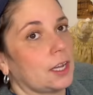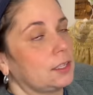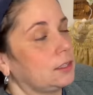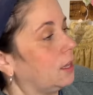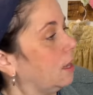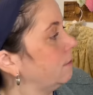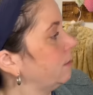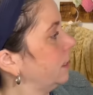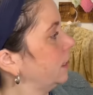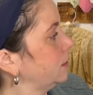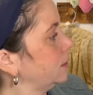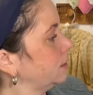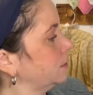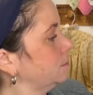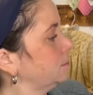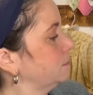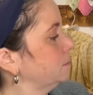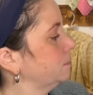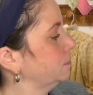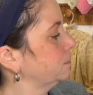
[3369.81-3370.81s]
I love it.
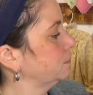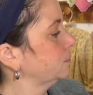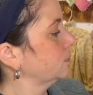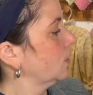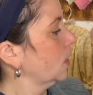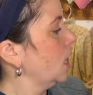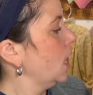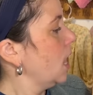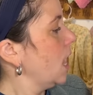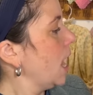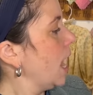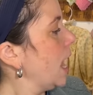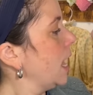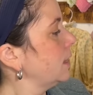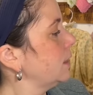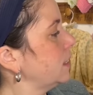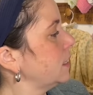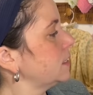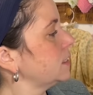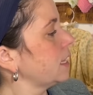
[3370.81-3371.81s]

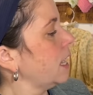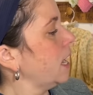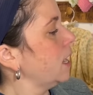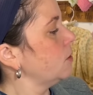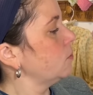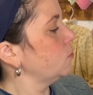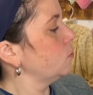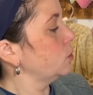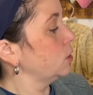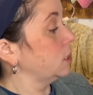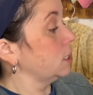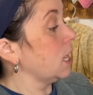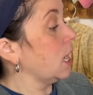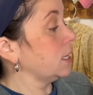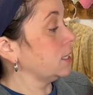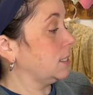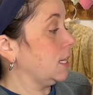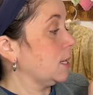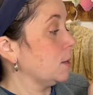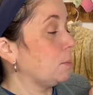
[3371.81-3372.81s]
And this I would
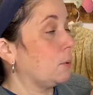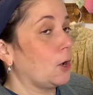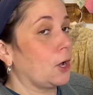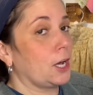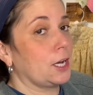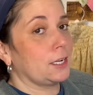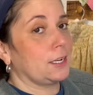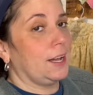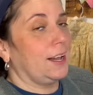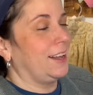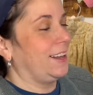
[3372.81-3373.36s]
not take apart.